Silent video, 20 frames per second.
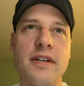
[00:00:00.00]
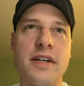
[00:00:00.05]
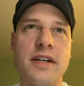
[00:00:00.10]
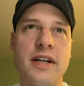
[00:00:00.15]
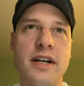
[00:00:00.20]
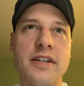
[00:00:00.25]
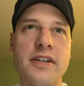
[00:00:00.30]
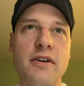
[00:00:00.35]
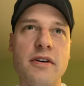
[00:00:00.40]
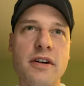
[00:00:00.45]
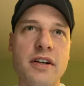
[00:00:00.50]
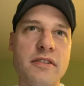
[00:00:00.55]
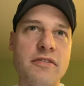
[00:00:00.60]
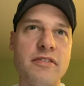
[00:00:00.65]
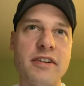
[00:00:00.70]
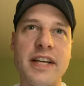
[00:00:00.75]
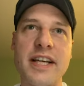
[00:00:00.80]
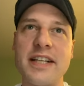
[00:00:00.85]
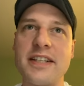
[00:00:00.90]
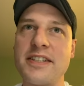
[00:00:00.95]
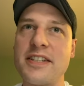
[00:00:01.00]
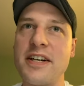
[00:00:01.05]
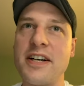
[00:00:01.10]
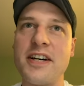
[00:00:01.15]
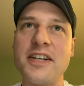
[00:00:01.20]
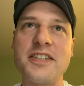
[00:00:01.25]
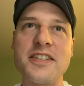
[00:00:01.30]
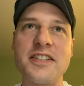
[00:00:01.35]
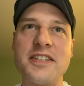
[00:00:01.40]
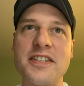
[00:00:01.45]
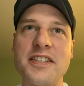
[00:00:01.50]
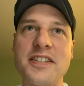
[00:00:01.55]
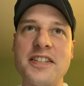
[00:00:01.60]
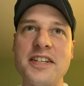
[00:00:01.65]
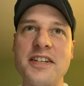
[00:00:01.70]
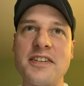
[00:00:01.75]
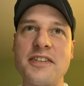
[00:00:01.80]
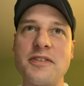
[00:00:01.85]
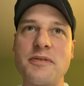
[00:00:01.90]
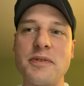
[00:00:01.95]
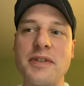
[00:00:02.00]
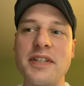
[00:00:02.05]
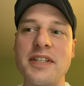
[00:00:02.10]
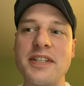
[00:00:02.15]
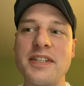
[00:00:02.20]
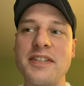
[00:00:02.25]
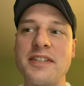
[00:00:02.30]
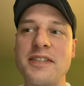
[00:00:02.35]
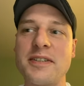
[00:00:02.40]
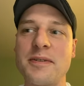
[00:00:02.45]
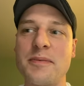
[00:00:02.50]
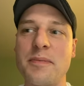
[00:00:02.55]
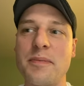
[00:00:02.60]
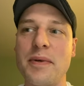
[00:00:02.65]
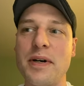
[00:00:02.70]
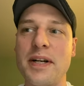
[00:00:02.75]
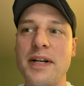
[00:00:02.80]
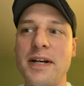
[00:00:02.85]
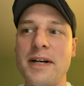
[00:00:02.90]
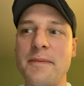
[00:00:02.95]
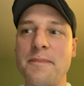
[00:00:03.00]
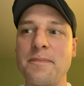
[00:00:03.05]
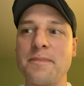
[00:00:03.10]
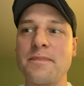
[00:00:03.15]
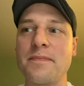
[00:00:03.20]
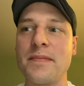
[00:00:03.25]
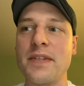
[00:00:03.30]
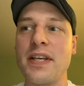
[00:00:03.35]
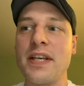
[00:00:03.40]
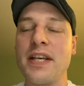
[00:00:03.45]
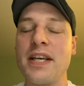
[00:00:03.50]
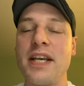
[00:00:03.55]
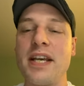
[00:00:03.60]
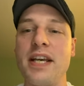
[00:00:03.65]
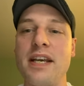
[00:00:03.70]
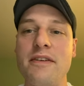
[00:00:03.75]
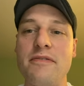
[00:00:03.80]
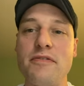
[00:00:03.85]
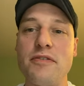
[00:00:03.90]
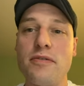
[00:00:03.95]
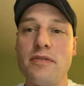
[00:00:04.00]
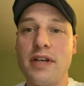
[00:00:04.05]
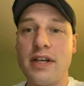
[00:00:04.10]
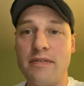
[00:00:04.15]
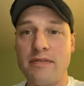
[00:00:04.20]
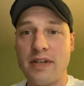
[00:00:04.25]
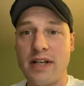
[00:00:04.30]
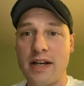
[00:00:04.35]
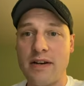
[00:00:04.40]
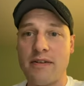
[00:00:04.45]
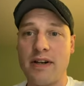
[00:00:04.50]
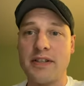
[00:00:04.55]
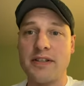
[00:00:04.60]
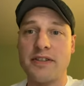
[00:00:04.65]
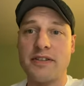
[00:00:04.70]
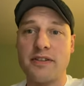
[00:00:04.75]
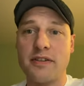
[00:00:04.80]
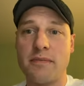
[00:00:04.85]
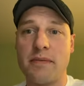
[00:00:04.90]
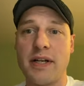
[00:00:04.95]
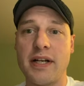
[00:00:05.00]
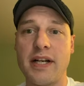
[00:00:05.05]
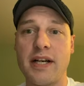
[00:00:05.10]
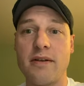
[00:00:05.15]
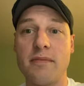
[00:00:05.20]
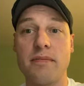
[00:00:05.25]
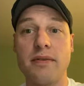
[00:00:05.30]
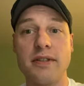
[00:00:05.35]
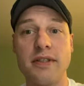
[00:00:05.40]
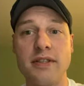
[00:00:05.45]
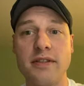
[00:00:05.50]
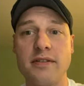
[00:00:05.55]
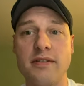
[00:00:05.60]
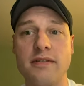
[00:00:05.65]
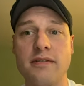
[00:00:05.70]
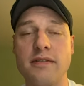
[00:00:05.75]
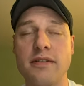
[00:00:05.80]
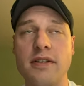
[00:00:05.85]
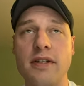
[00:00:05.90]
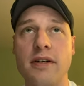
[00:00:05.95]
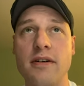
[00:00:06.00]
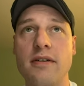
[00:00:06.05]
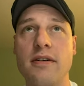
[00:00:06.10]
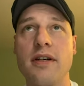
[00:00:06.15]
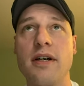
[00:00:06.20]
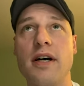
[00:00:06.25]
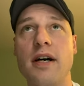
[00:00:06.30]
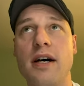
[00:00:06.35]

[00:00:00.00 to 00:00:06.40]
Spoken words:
I'm going to forget tons of details with this, but if you have not registered by now, please do so.